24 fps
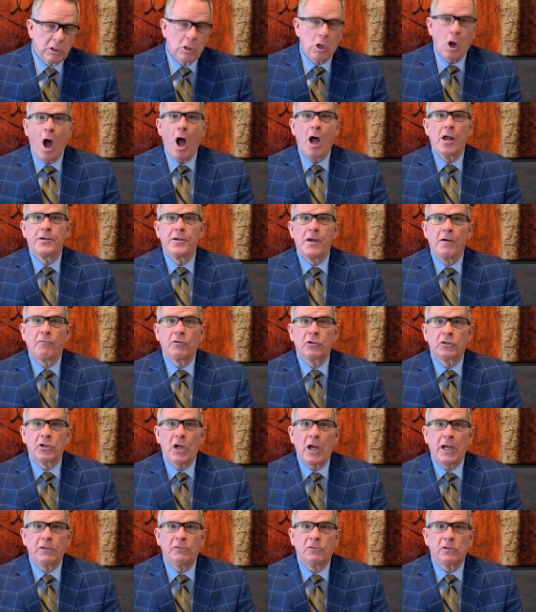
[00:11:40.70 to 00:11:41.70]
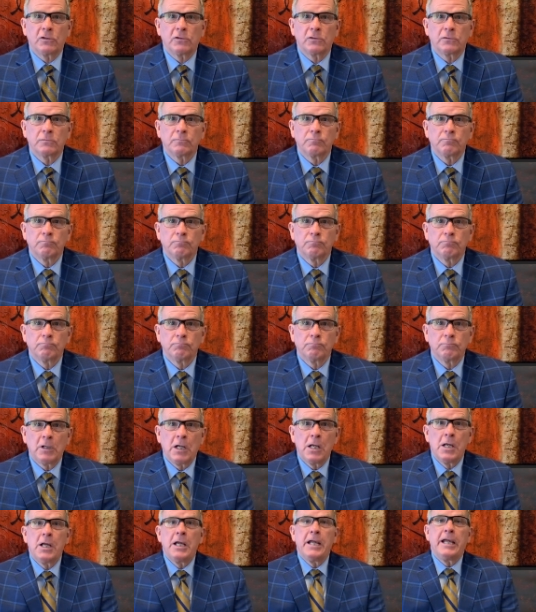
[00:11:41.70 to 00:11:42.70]
God never changes.
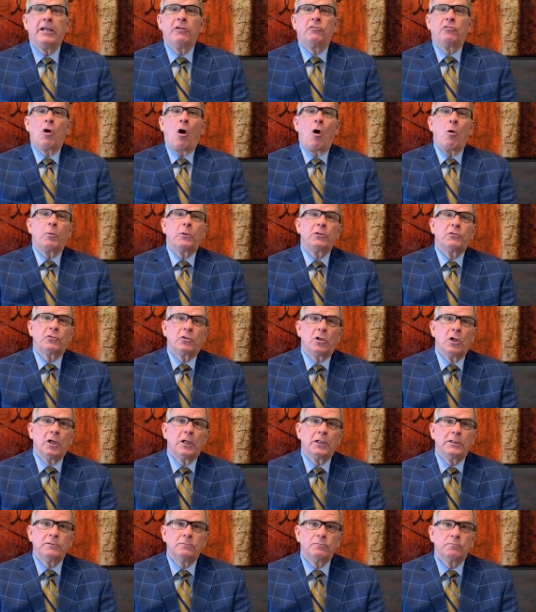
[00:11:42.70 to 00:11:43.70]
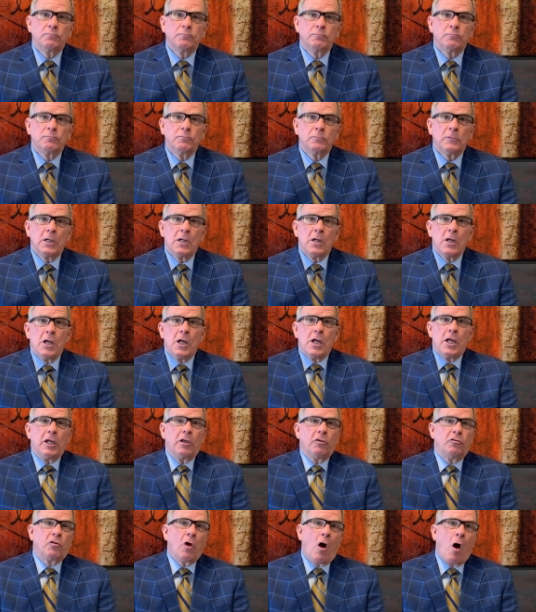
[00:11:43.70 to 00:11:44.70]
He's always good,
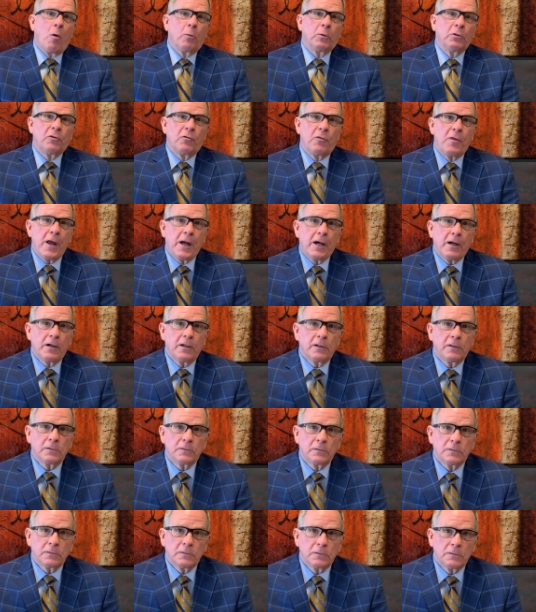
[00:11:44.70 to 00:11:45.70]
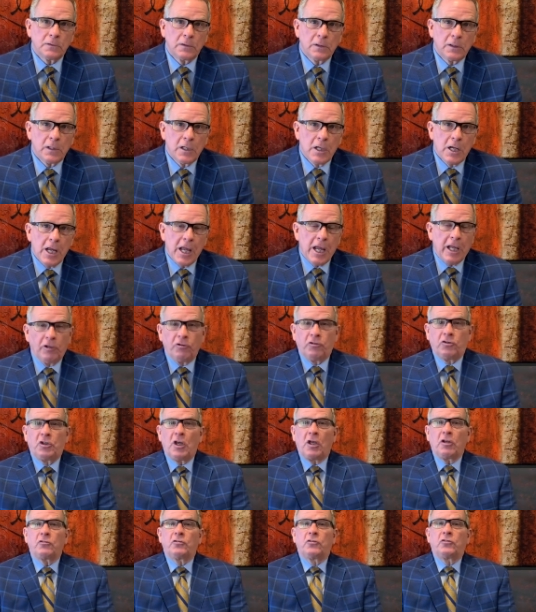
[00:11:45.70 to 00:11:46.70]
He's always there. He
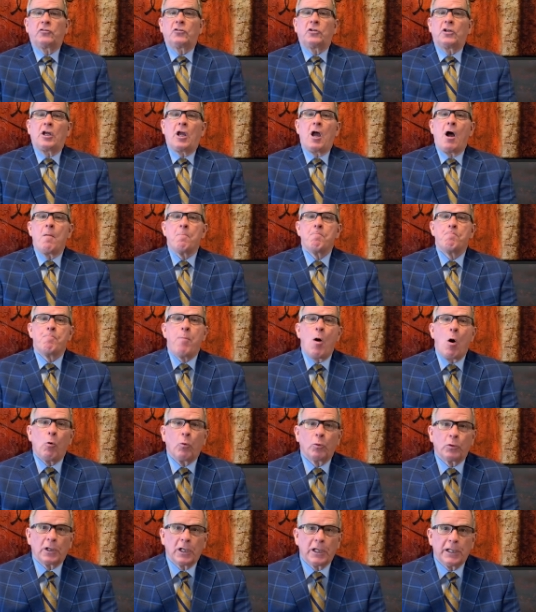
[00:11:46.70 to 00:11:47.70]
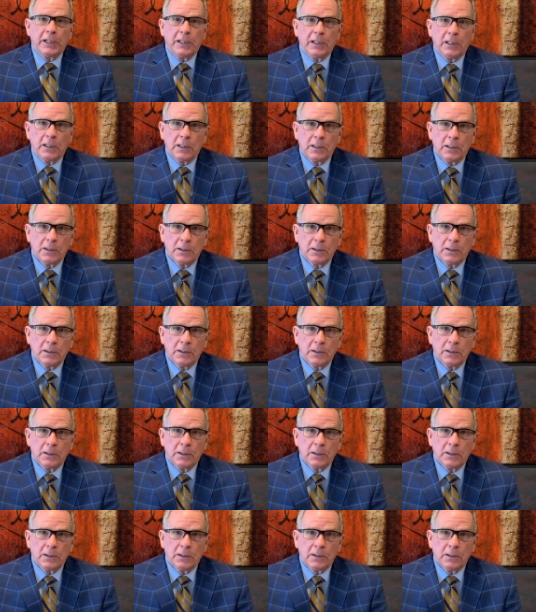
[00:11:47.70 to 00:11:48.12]
says to come boldly.